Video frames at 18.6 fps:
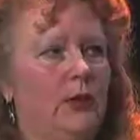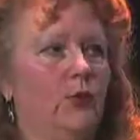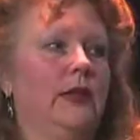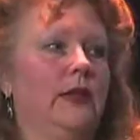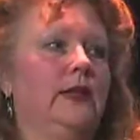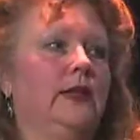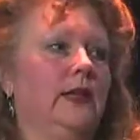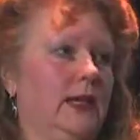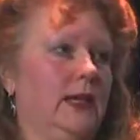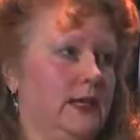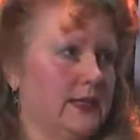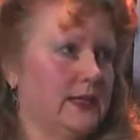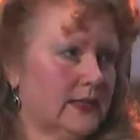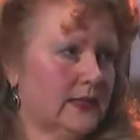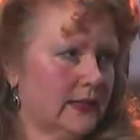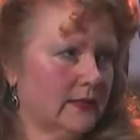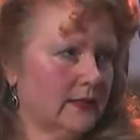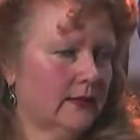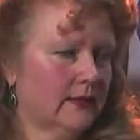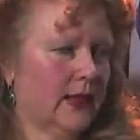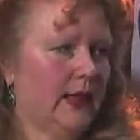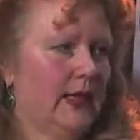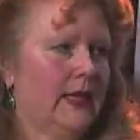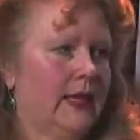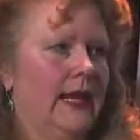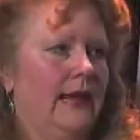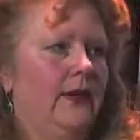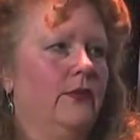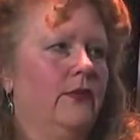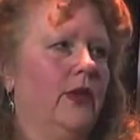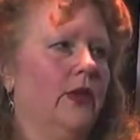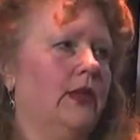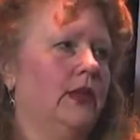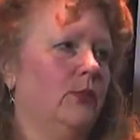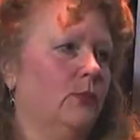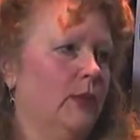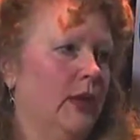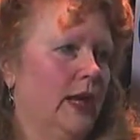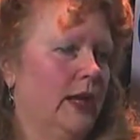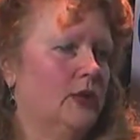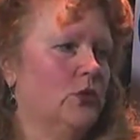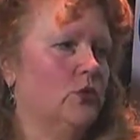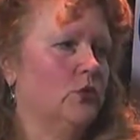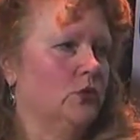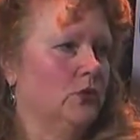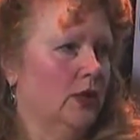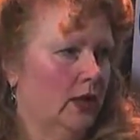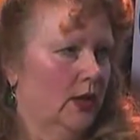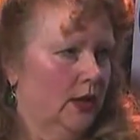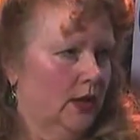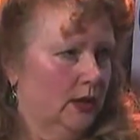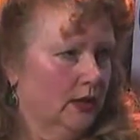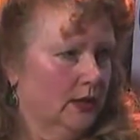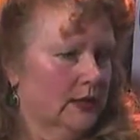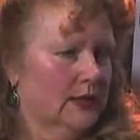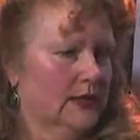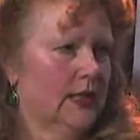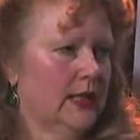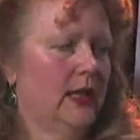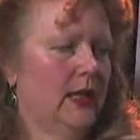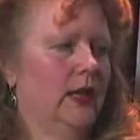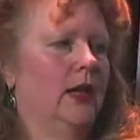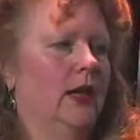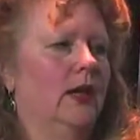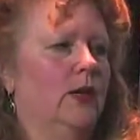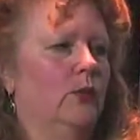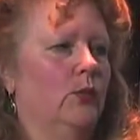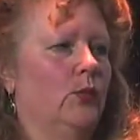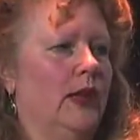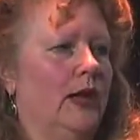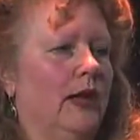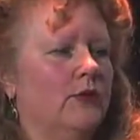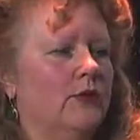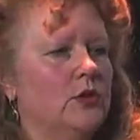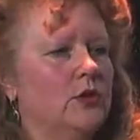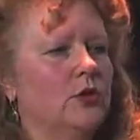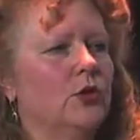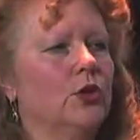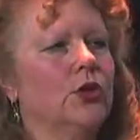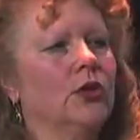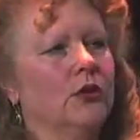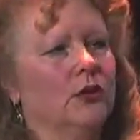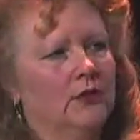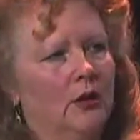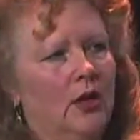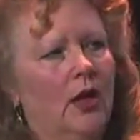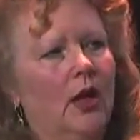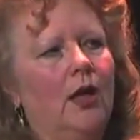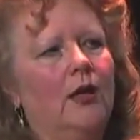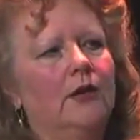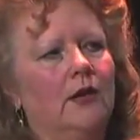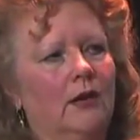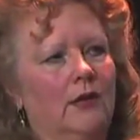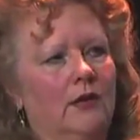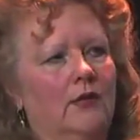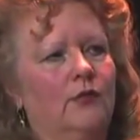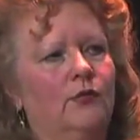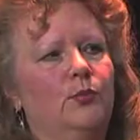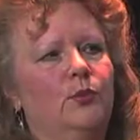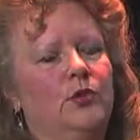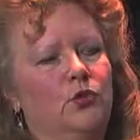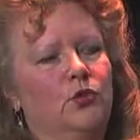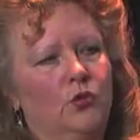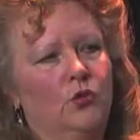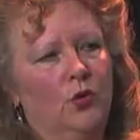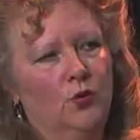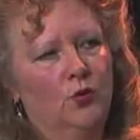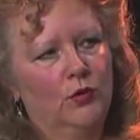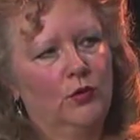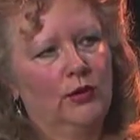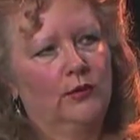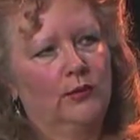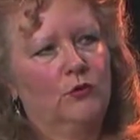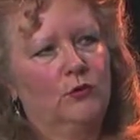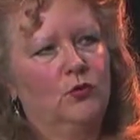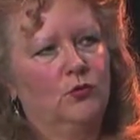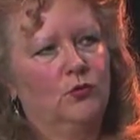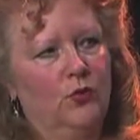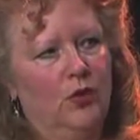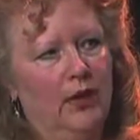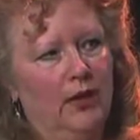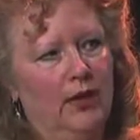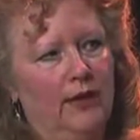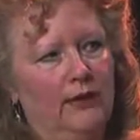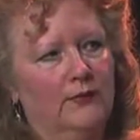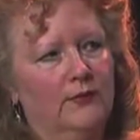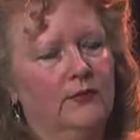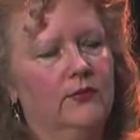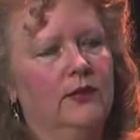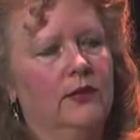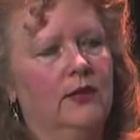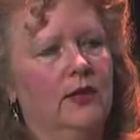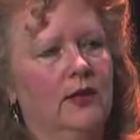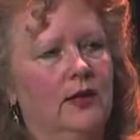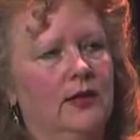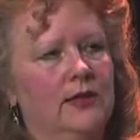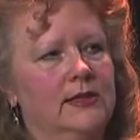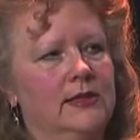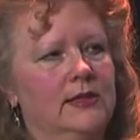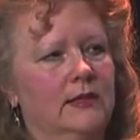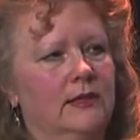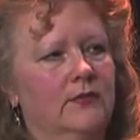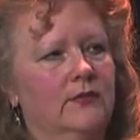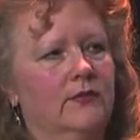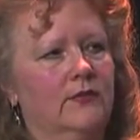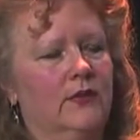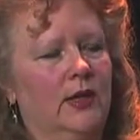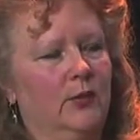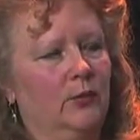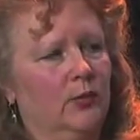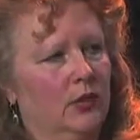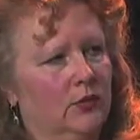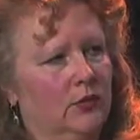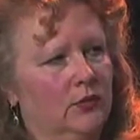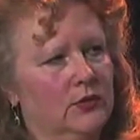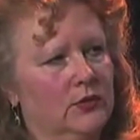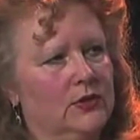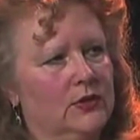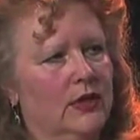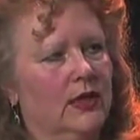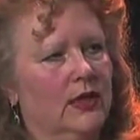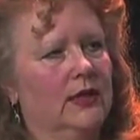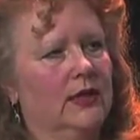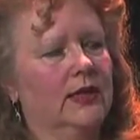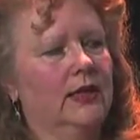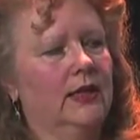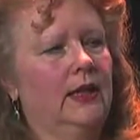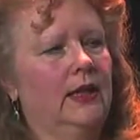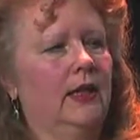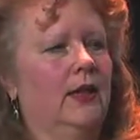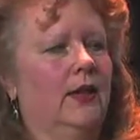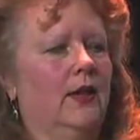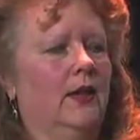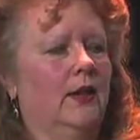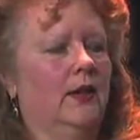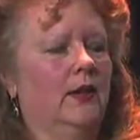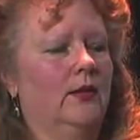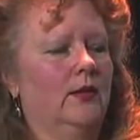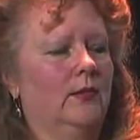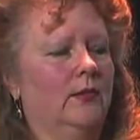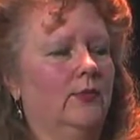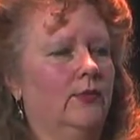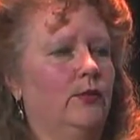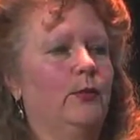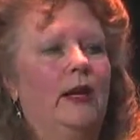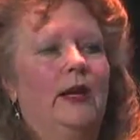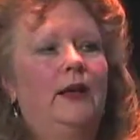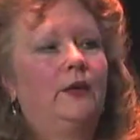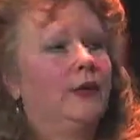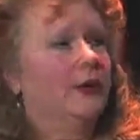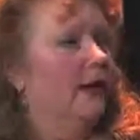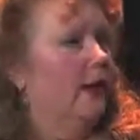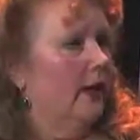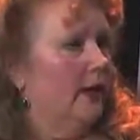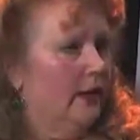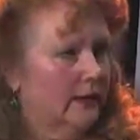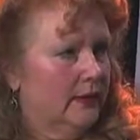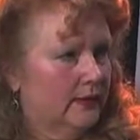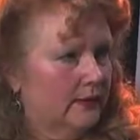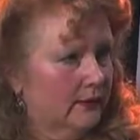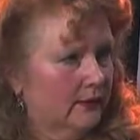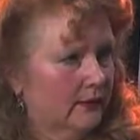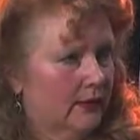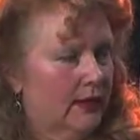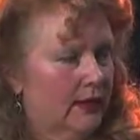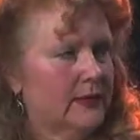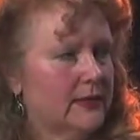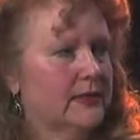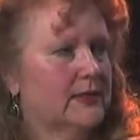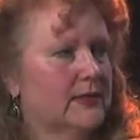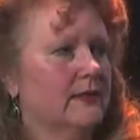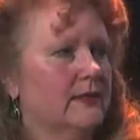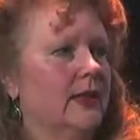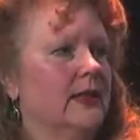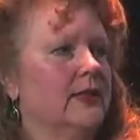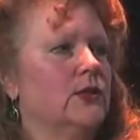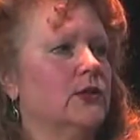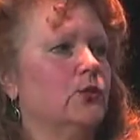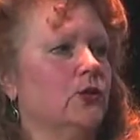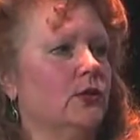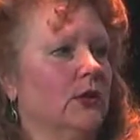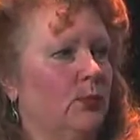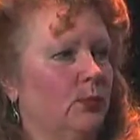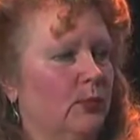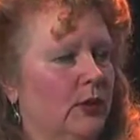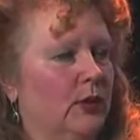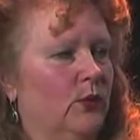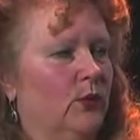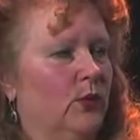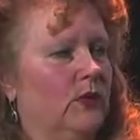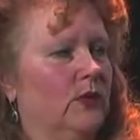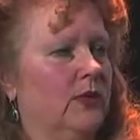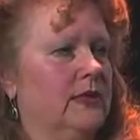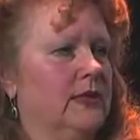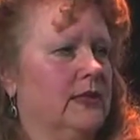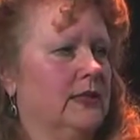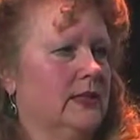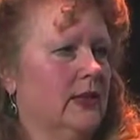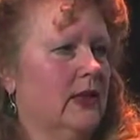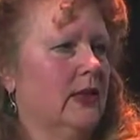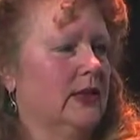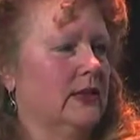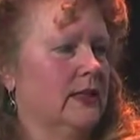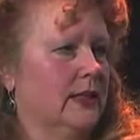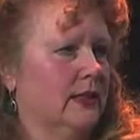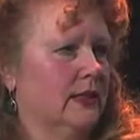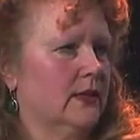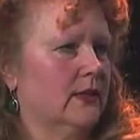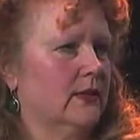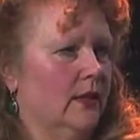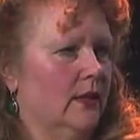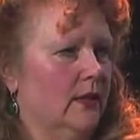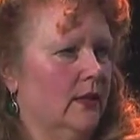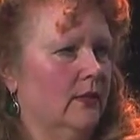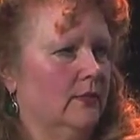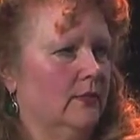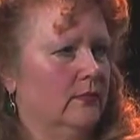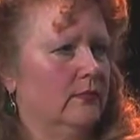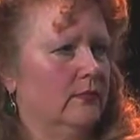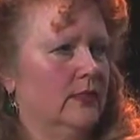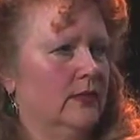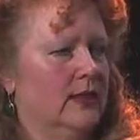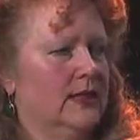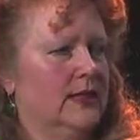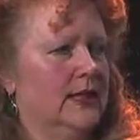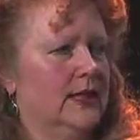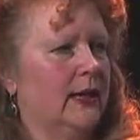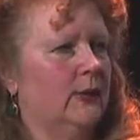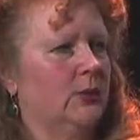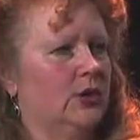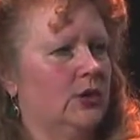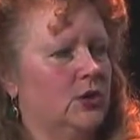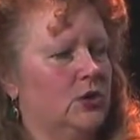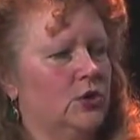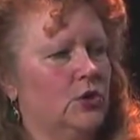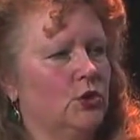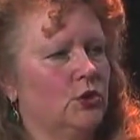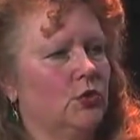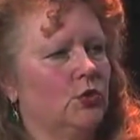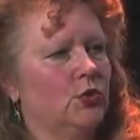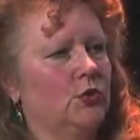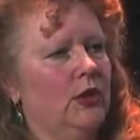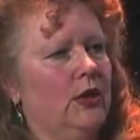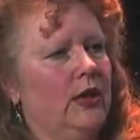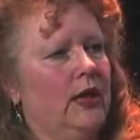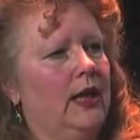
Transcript: release and how that impacts your lungs, we have to look at a lot of petroleum-derived kinds of chemicals, like formaldehyde. That's a really big one. That's a toxic contaminant too.